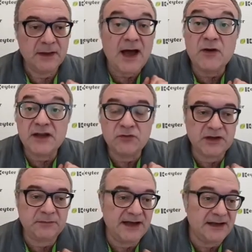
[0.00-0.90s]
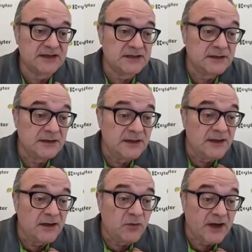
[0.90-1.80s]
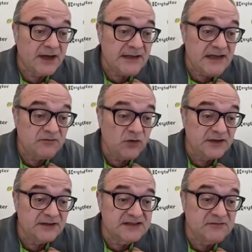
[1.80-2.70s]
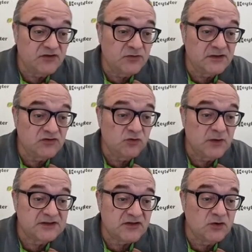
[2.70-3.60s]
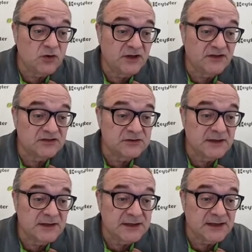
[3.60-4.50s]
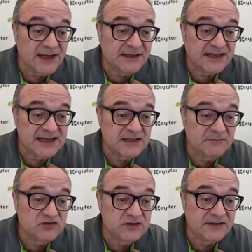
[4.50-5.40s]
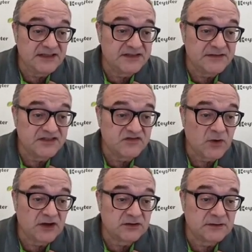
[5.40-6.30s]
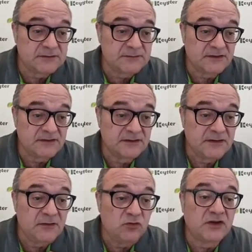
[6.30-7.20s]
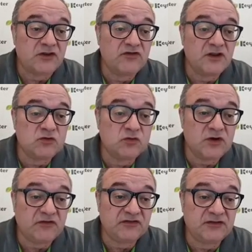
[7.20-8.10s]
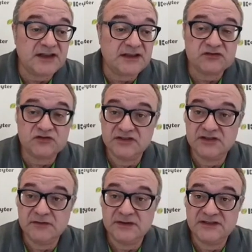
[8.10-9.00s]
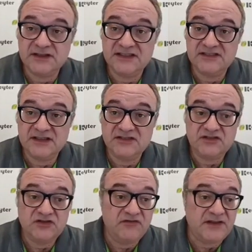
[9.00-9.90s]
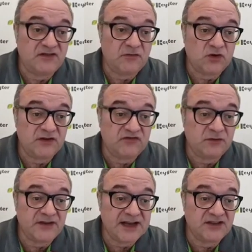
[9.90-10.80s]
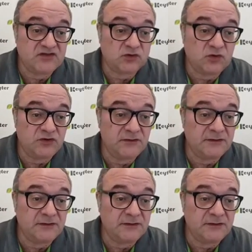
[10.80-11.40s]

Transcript: How can we obtain it? Well, at this point, it's between two isochores, exactly between this and this spot. We use a rule of 3 to determine the distances of this point from the isochore.